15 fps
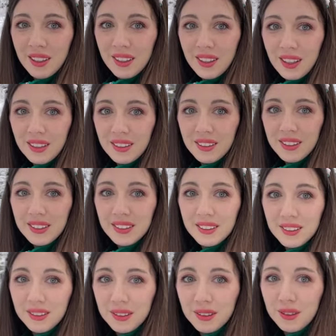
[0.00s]
Colors
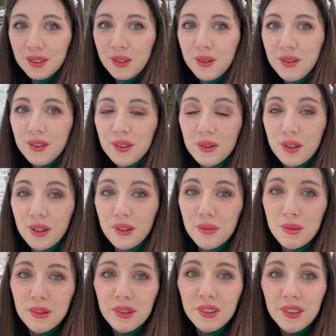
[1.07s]
are just so
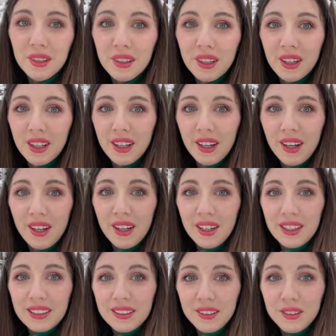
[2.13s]
incredible.
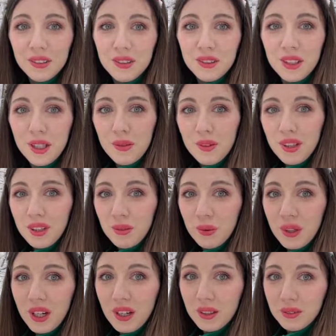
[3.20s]
Such a shame that
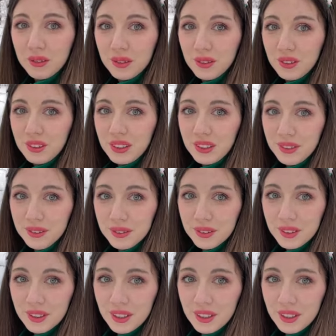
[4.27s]
we have to leave.